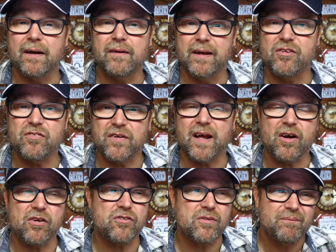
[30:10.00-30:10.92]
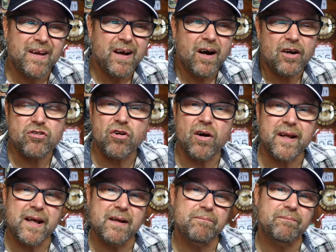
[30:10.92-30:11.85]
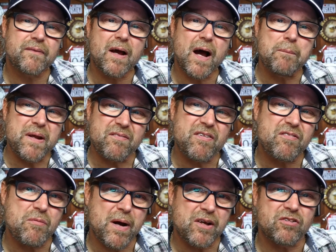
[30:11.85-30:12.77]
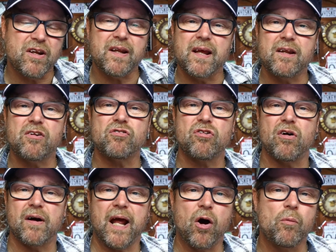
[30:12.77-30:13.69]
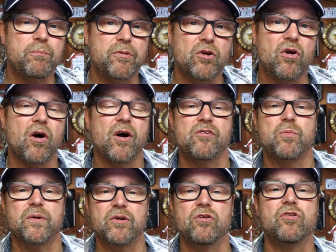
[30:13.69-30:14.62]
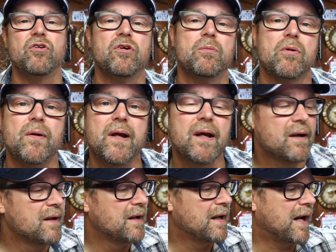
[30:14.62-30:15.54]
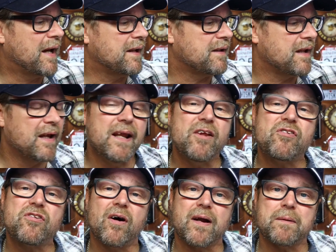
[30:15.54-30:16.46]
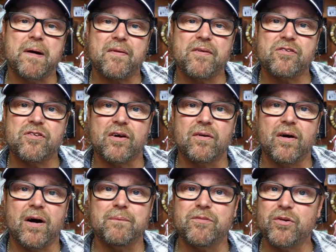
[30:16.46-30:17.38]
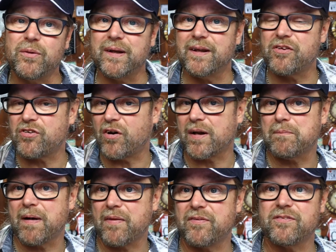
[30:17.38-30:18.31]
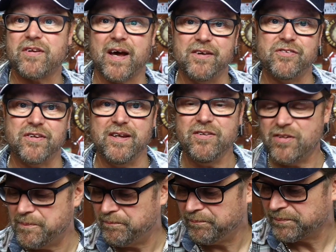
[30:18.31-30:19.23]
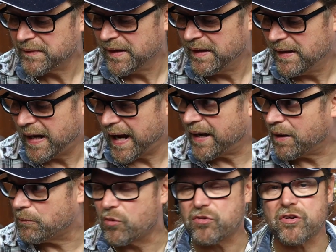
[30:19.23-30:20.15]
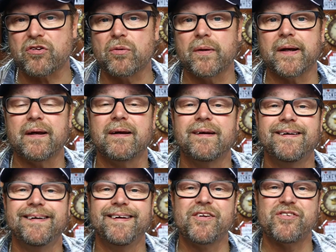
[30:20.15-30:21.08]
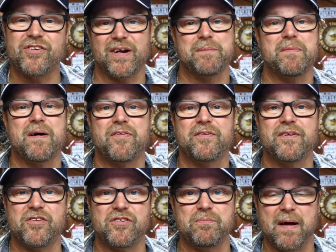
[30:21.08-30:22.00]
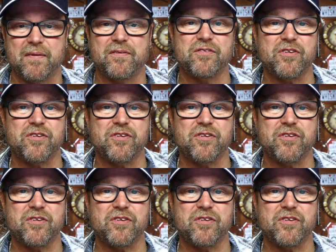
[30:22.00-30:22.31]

These videos, I try to get a bit of information in there to try and help you guys when you do your brewing. And it is cider month, so I'm doing the cider month tastings, and I'm also doing cider month this month.